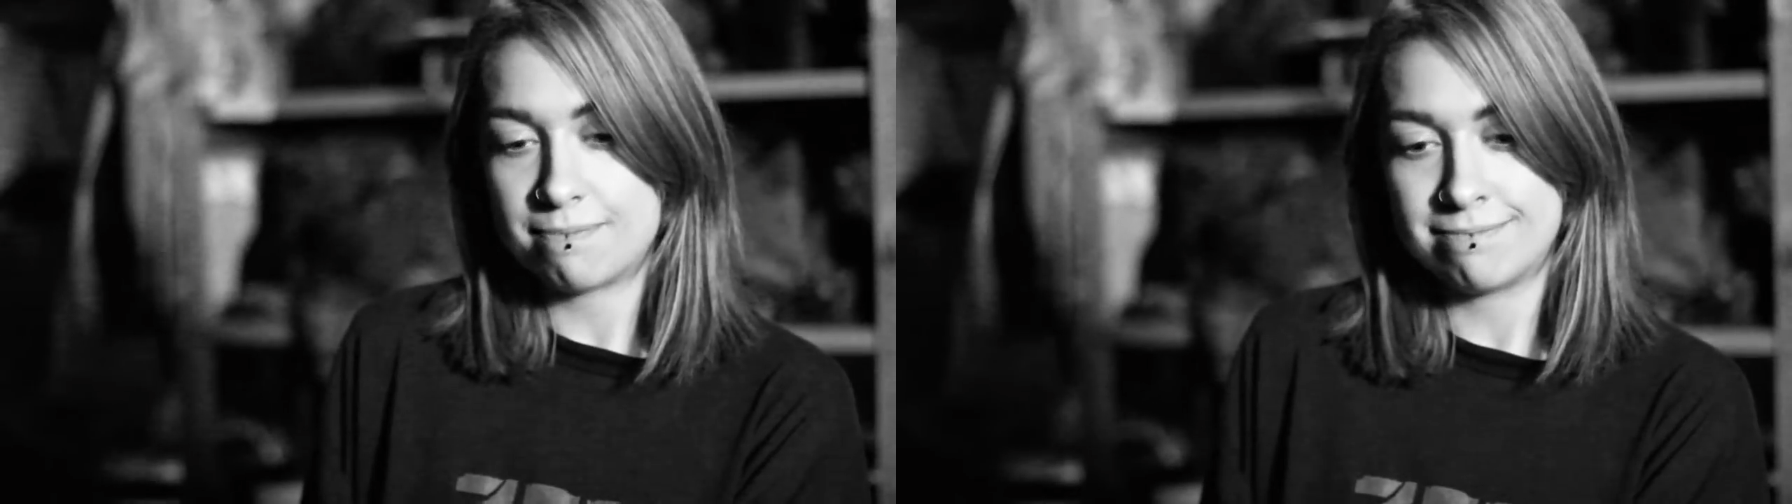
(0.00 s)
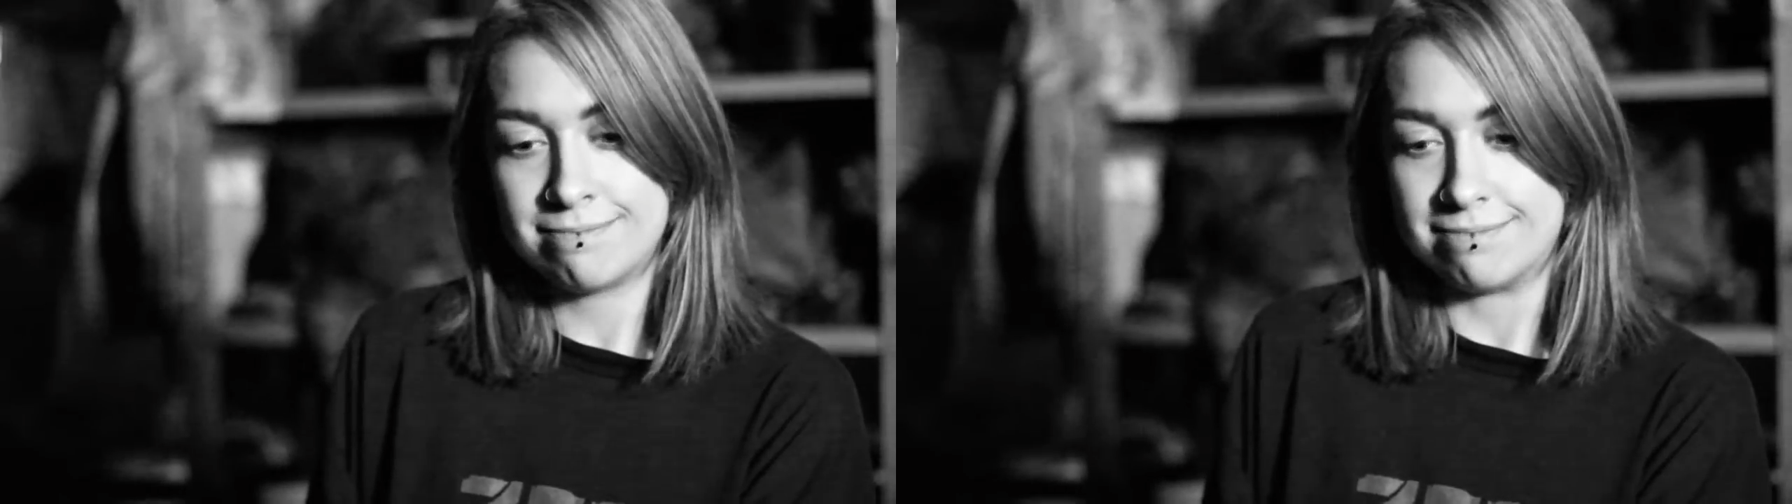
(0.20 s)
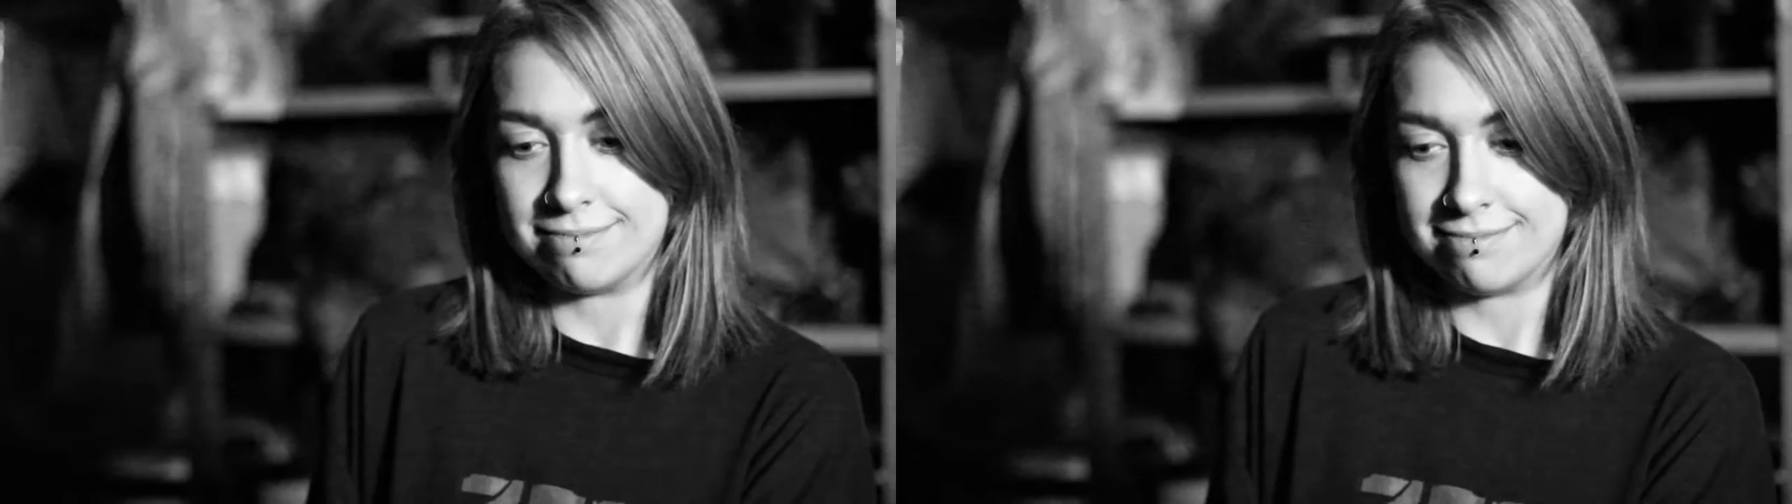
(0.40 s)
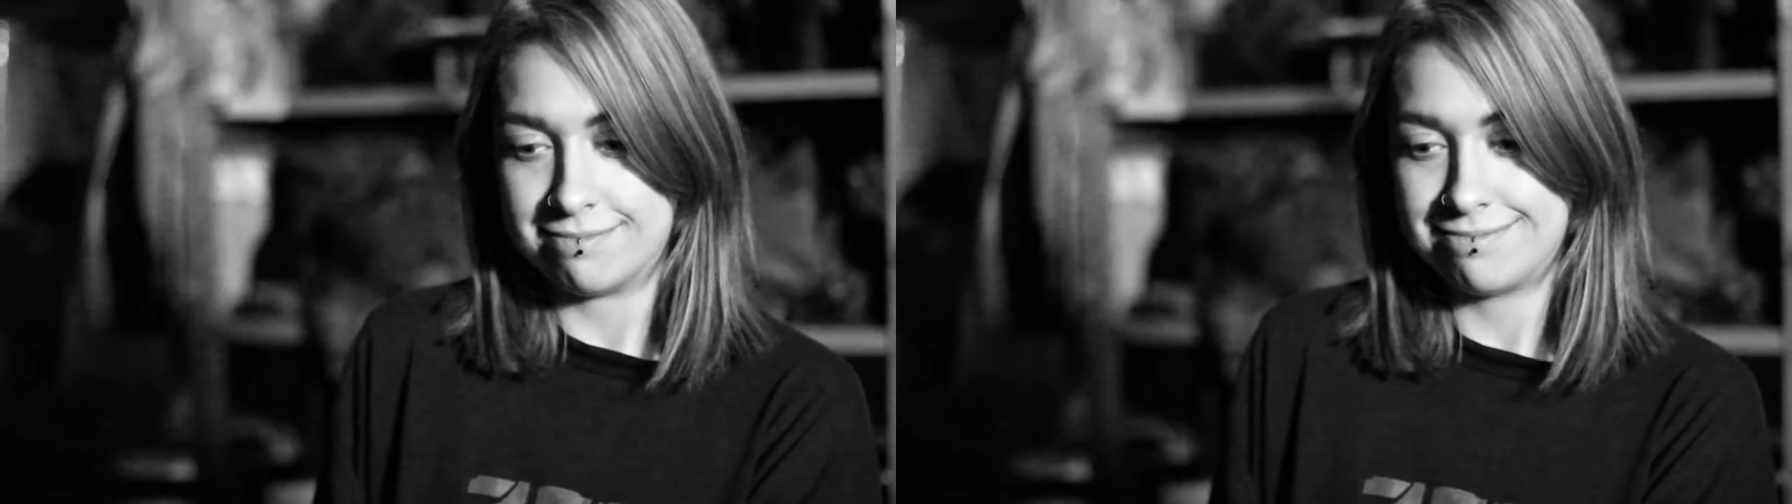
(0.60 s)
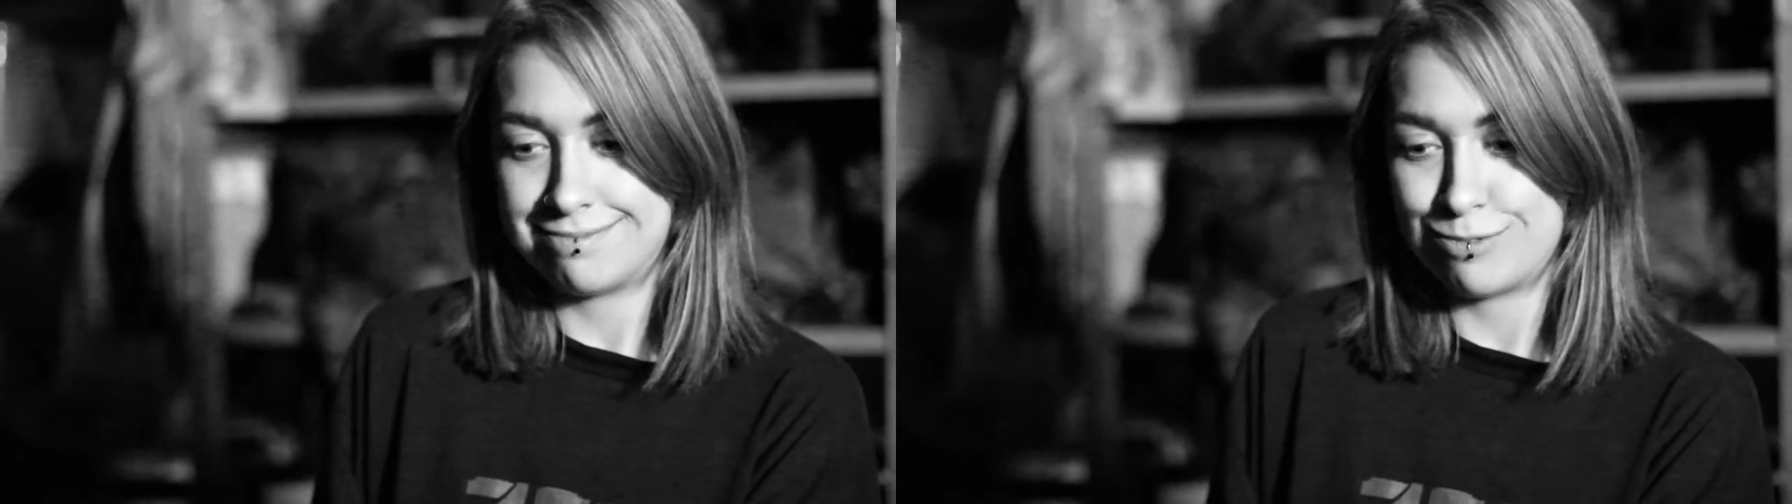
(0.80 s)

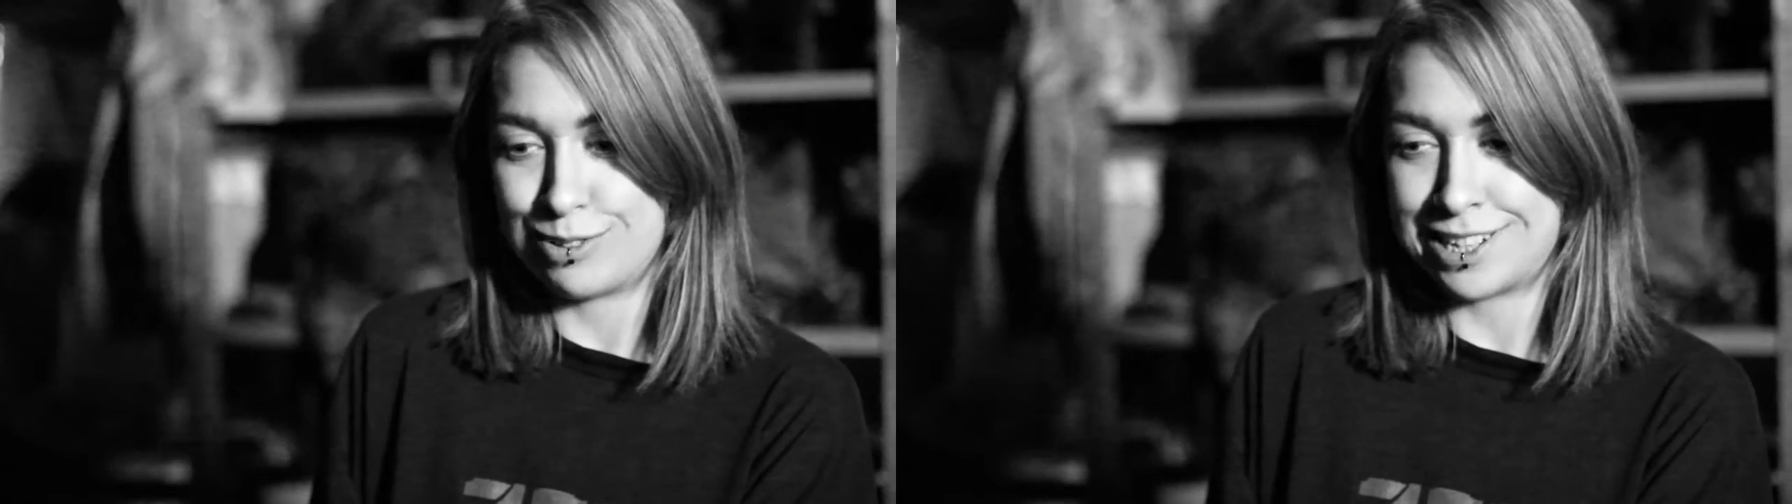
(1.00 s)
mm,